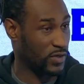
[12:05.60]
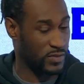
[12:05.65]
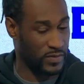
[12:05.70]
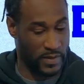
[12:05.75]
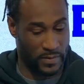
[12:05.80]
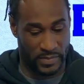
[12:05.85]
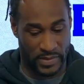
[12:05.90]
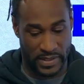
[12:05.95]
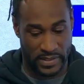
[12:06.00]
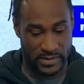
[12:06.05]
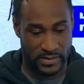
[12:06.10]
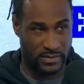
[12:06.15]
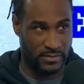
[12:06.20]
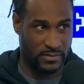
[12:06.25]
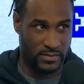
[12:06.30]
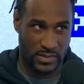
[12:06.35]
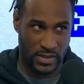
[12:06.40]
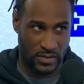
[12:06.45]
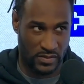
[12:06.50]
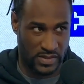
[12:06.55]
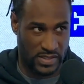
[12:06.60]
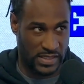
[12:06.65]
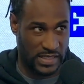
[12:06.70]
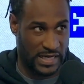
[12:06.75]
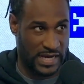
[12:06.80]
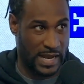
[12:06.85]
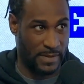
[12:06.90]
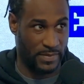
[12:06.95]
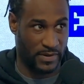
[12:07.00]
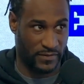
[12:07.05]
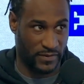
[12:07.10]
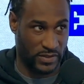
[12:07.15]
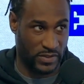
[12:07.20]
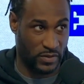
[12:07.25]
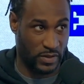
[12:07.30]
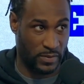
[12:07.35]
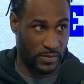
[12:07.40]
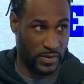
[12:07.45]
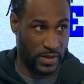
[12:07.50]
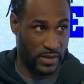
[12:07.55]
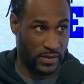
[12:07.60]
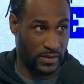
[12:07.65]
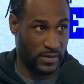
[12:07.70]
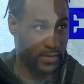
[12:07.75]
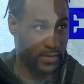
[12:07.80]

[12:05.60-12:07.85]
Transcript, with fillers: first round picks. Don't see that happening for Tony Paul.